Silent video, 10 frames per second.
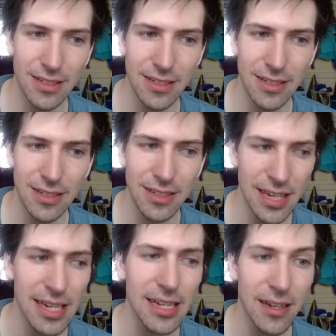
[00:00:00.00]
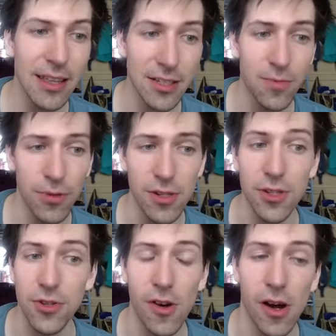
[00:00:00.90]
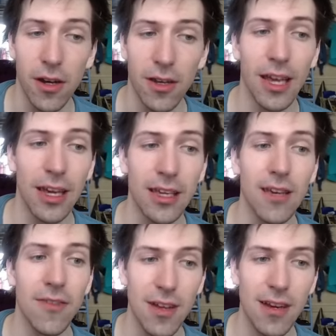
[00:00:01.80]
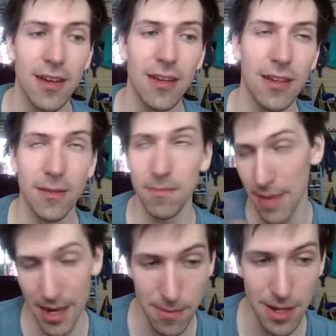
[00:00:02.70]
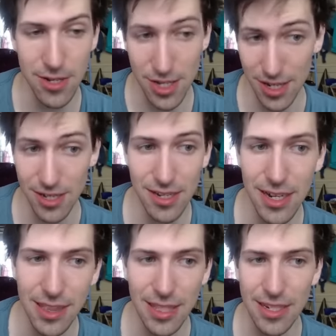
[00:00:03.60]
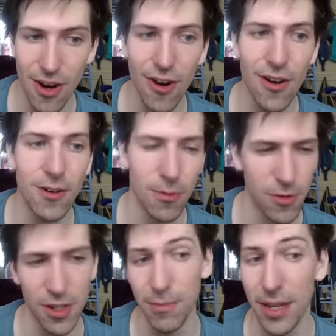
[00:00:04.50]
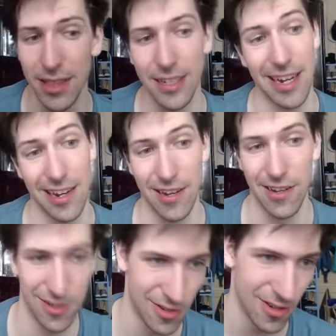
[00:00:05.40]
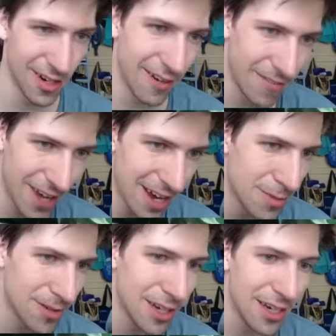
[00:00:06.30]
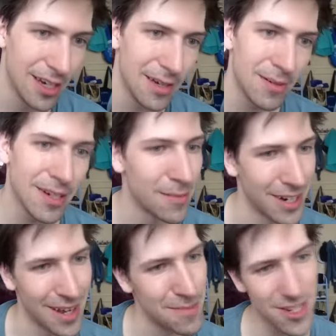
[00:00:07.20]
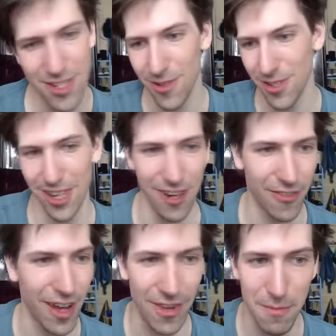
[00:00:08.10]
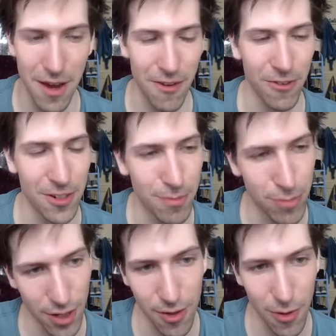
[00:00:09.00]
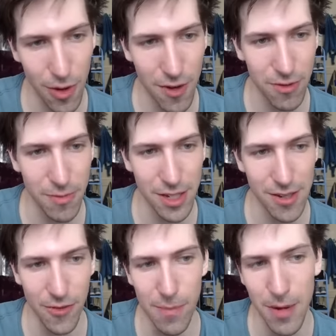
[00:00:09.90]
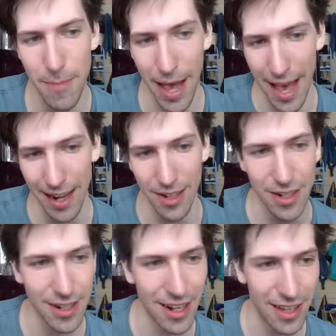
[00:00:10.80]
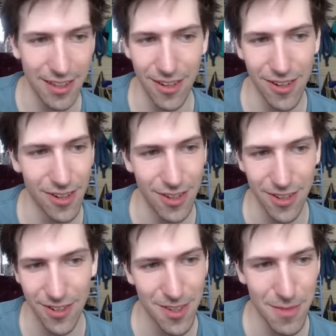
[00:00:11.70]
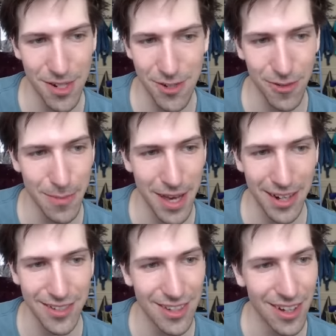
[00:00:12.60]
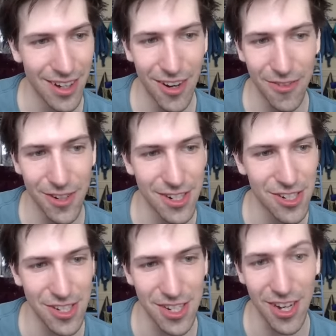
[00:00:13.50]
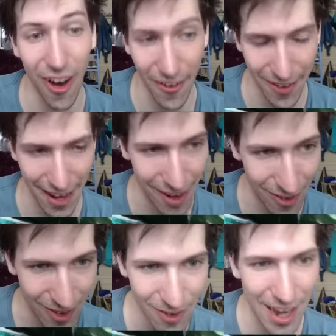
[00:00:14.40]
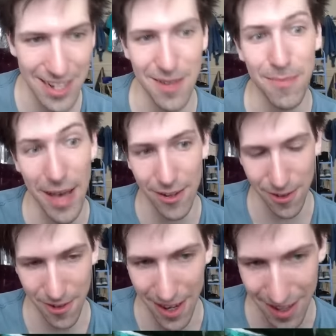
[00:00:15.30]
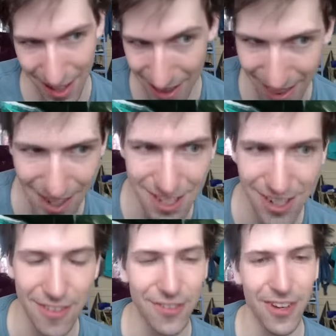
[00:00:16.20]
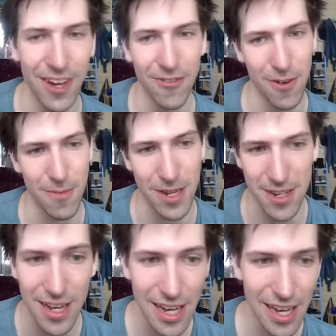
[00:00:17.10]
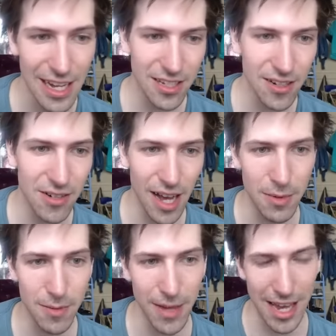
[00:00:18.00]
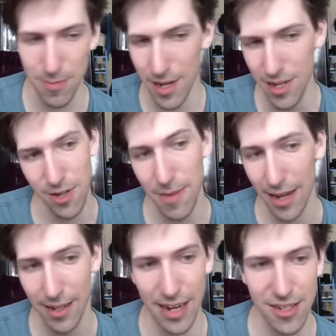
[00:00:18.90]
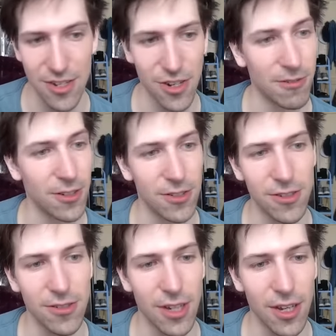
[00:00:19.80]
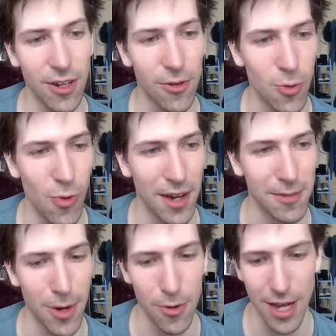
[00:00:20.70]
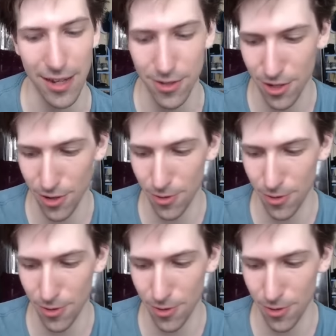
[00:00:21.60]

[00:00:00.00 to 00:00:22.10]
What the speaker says: Yeah, that's pretty strong, and given Mech Mage does need this card to really make the deck constructed viable, but come on, I'm just so sick of having my field blown away from this. If you play Paladin, like, oh, your muster for battle, all of it is just gone now as a battle cry, and then they still have a 5/4 minion. So Goblin Blast Mage and mech decks in general, you can go to wild mode hell too.